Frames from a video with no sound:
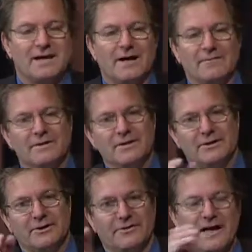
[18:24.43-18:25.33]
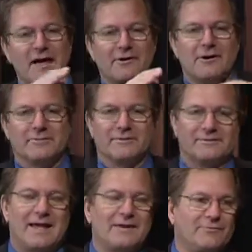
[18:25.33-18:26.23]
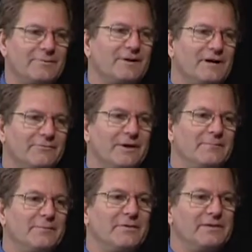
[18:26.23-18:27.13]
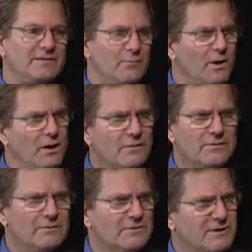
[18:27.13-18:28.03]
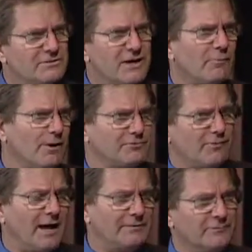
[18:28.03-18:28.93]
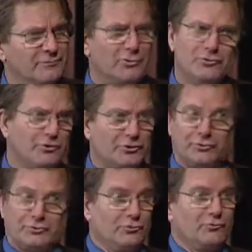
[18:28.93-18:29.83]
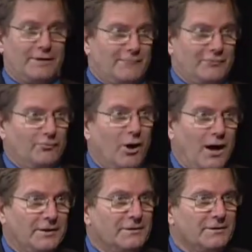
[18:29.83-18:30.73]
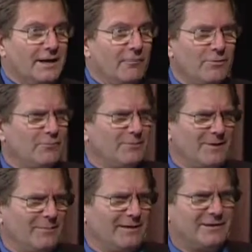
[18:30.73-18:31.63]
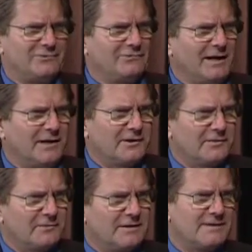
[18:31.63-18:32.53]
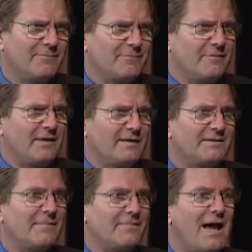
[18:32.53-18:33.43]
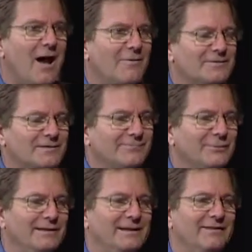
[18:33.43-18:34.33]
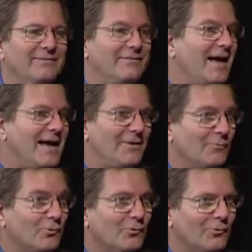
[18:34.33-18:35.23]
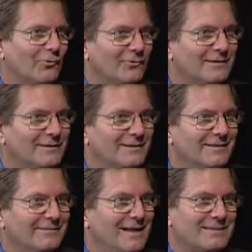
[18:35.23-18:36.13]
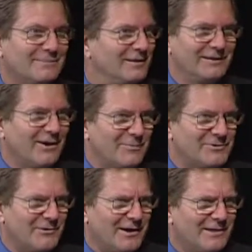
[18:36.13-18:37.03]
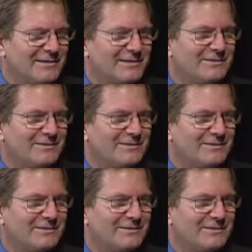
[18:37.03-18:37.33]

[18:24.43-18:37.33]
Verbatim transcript: Now, you know, the counter argument to that is from the Dodd Frank people. They say, well, it's not retroactive, so you could do whatever you want, and we wouldn't be able to get you later, except except now it's a completely vague rule. Right. That's completely arbitrary.